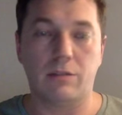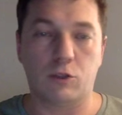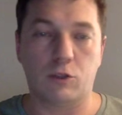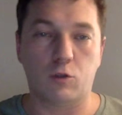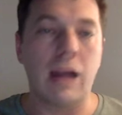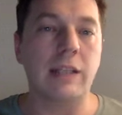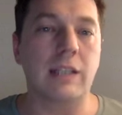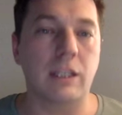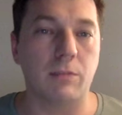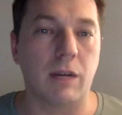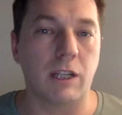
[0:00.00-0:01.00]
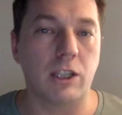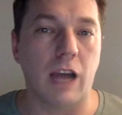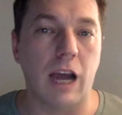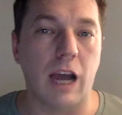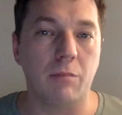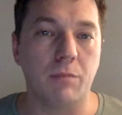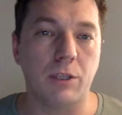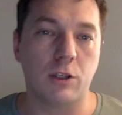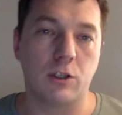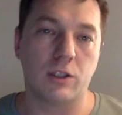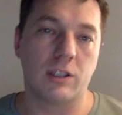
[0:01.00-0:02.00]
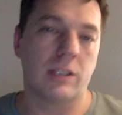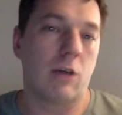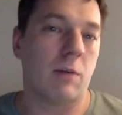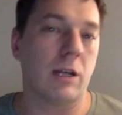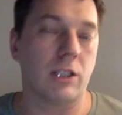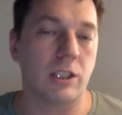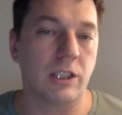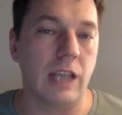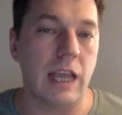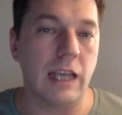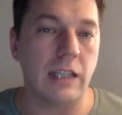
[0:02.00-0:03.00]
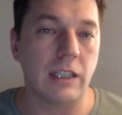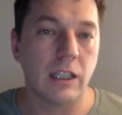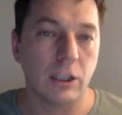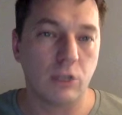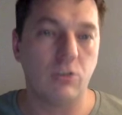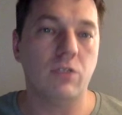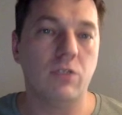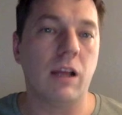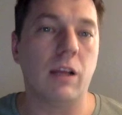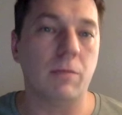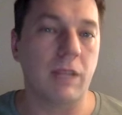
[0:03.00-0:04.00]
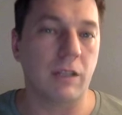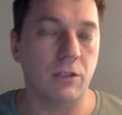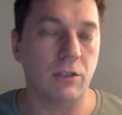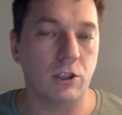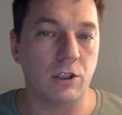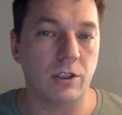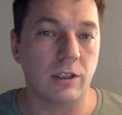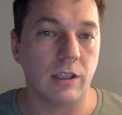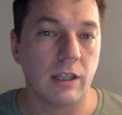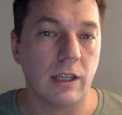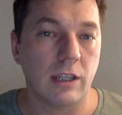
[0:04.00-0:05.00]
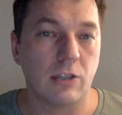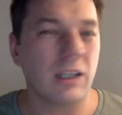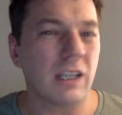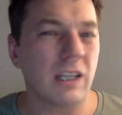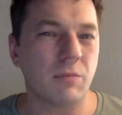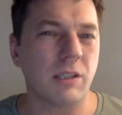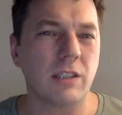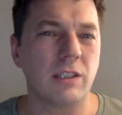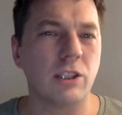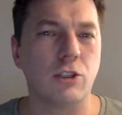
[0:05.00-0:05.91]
twice as much time because this is how much it takes to develop that features. So the customer doesn't need